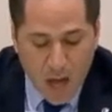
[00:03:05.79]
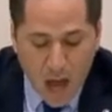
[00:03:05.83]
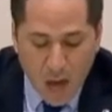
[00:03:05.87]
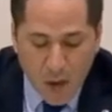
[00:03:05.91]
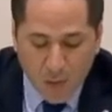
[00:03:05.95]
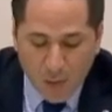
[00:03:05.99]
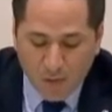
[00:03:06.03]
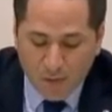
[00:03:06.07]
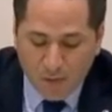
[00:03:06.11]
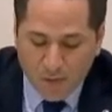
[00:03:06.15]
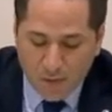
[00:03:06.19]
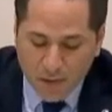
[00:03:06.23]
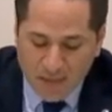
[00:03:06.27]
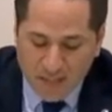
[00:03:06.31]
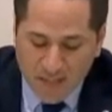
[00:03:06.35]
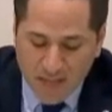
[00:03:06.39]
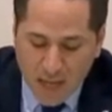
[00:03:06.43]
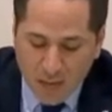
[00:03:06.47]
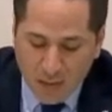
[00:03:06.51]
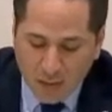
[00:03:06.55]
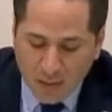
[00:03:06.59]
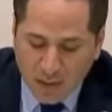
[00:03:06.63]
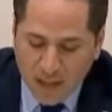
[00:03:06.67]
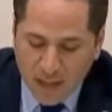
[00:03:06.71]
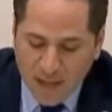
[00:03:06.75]
I will first
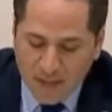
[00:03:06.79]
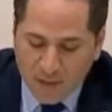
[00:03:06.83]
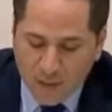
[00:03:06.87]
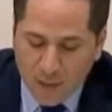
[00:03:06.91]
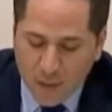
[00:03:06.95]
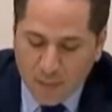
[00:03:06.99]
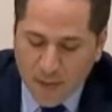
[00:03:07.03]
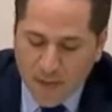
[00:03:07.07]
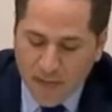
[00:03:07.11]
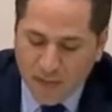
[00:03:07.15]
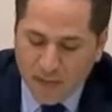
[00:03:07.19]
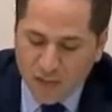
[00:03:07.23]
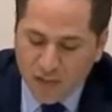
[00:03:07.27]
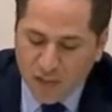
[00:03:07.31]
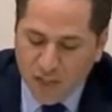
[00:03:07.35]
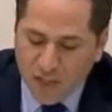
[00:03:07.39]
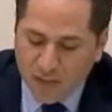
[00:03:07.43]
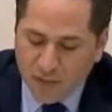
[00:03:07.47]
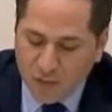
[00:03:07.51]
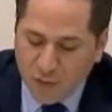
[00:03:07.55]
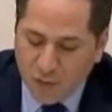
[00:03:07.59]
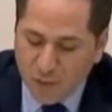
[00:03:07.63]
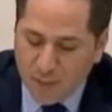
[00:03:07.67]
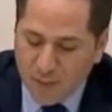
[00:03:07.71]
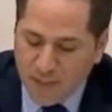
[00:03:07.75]
outline the main
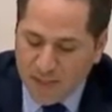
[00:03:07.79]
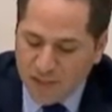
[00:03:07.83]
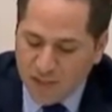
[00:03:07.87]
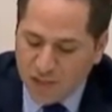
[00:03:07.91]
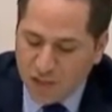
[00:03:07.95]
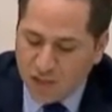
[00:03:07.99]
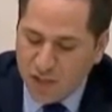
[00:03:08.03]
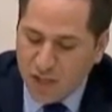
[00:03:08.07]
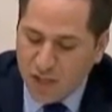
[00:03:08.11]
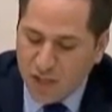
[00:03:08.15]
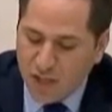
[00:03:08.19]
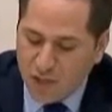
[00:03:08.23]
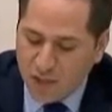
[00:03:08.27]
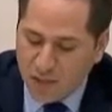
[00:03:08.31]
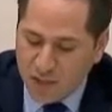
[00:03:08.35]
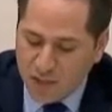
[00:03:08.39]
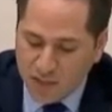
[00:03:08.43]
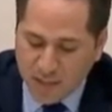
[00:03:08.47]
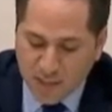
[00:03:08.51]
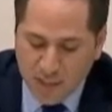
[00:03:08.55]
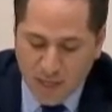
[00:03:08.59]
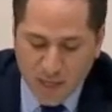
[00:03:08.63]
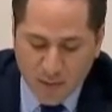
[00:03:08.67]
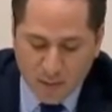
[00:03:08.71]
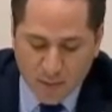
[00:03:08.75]
gender-based challenges
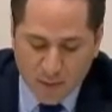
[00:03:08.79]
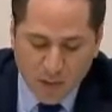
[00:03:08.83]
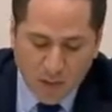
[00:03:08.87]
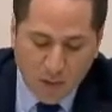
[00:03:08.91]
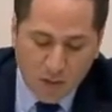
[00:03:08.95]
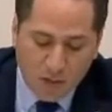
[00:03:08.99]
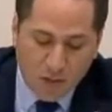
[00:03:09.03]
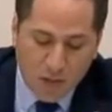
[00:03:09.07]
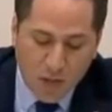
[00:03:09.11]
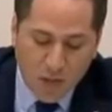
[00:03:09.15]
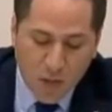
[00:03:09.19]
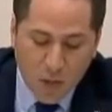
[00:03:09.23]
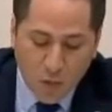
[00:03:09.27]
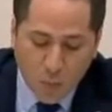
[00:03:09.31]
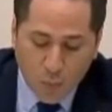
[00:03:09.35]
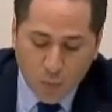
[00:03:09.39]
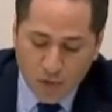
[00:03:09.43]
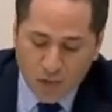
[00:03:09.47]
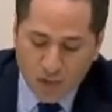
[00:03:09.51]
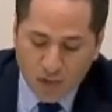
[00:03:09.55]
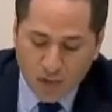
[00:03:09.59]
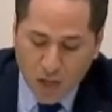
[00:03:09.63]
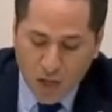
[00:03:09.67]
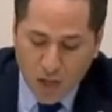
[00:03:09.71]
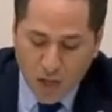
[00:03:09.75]
in Lebanon,
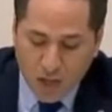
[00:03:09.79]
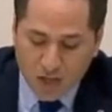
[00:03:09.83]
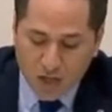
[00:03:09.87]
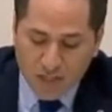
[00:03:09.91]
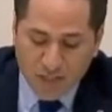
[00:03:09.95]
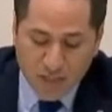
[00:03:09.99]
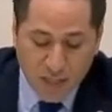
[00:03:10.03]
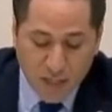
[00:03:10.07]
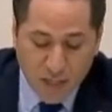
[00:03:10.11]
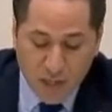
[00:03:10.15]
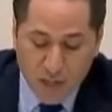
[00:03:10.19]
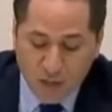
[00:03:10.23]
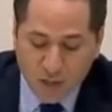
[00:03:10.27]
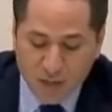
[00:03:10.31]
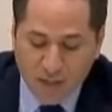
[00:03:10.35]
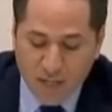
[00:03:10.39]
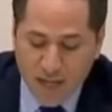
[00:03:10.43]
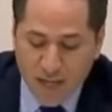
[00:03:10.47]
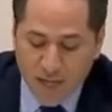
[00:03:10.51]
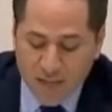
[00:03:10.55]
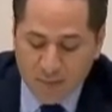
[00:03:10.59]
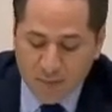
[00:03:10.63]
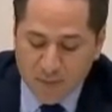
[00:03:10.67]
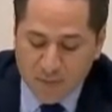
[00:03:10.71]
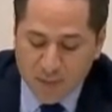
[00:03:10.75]
which are
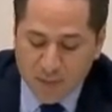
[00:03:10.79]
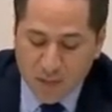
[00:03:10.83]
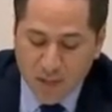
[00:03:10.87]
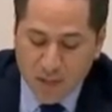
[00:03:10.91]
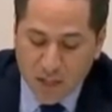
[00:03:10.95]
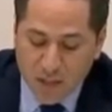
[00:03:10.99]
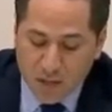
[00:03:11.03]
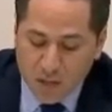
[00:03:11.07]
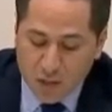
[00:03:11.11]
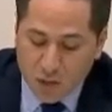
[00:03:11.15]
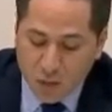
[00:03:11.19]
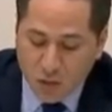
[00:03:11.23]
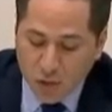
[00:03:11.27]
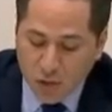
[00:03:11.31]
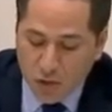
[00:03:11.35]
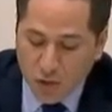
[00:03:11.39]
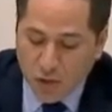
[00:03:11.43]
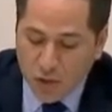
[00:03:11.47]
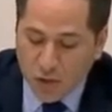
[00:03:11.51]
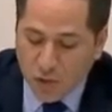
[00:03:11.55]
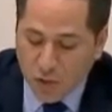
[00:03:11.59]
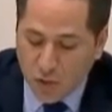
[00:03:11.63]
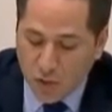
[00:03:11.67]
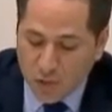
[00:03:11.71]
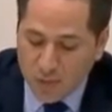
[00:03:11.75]
stereotypes,
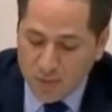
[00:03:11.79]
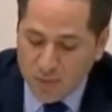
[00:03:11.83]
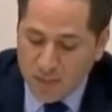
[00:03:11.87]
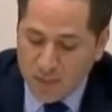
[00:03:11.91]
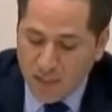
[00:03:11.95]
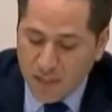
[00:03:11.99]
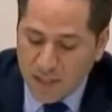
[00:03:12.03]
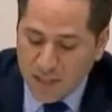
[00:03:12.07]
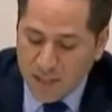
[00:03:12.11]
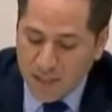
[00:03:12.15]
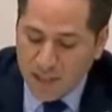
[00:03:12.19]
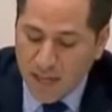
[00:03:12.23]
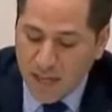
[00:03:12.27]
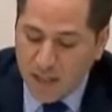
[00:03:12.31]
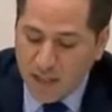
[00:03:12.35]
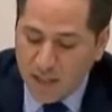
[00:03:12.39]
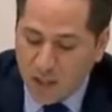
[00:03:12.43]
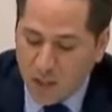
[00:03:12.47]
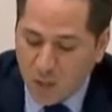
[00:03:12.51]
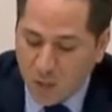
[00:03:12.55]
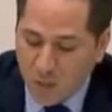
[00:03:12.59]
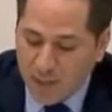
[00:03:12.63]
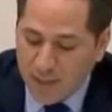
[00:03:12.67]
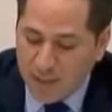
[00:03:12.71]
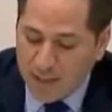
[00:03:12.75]
social norms,
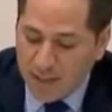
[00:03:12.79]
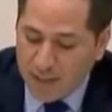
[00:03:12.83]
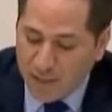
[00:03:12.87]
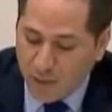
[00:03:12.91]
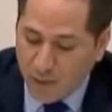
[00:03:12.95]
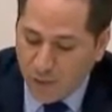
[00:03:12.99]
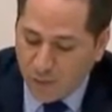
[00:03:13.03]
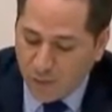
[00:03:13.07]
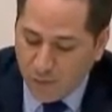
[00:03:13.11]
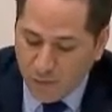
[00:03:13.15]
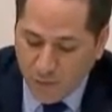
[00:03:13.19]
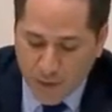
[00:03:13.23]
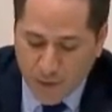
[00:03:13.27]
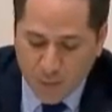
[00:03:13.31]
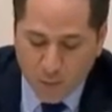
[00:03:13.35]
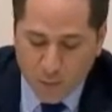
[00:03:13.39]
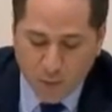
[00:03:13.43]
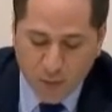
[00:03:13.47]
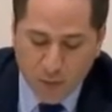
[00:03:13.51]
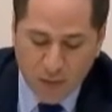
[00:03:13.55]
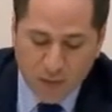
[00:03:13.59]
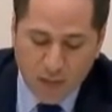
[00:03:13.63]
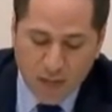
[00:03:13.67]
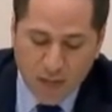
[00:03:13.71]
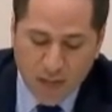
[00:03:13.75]
inadequate legal
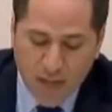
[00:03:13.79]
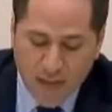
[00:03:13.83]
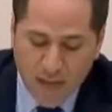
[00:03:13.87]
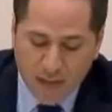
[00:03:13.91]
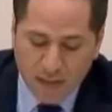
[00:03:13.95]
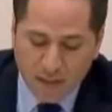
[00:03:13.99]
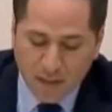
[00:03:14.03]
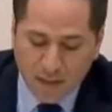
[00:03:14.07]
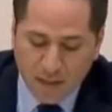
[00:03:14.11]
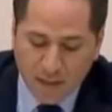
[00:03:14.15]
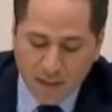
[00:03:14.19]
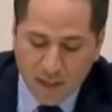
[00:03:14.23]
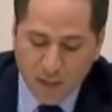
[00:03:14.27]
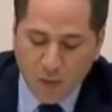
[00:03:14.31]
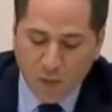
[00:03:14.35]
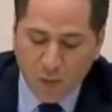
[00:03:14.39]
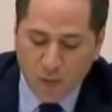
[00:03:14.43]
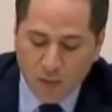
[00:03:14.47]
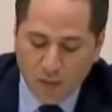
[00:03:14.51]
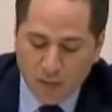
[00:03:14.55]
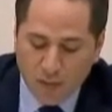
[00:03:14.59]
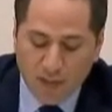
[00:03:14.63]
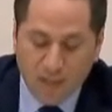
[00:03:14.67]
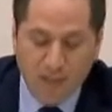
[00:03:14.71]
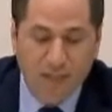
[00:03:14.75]
framework, and
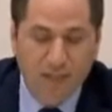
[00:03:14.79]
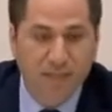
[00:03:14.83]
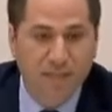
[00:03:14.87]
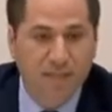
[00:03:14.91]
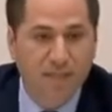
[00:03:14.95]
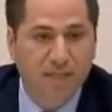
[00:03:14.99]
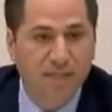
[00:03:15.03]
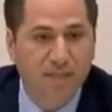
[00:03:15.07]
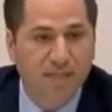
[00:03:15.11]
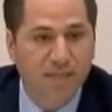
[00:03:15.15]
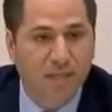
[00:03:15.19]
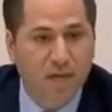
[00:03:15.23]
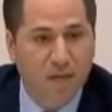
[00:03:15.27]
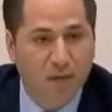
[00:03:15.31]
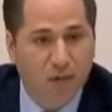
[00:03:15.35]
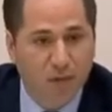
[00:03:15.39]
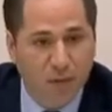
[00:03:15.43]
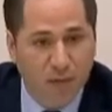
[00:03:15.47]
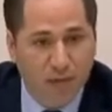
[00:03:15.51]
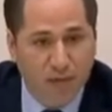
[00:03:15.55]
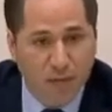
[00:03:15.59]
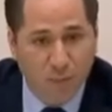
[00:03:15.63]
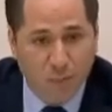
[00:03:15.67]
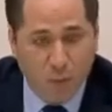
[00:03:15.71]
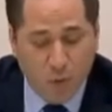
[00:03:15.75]
inequalities in
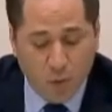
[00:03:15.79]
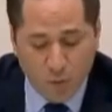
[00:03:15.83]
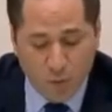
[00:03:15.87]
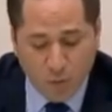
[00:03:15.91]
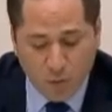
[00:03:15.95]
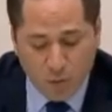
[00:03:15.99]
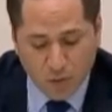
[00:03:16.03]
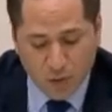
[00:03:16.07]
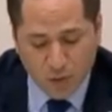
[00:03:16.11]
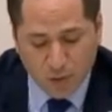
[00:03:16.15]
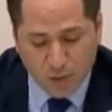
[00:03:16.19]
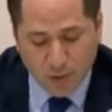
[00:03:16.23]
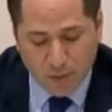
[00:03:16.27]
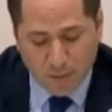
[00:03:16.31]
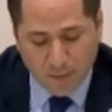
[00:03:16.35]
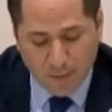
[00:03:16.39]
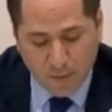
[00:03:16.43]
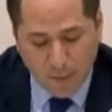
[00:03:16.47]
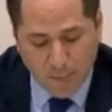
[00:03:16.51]
salary and promotion.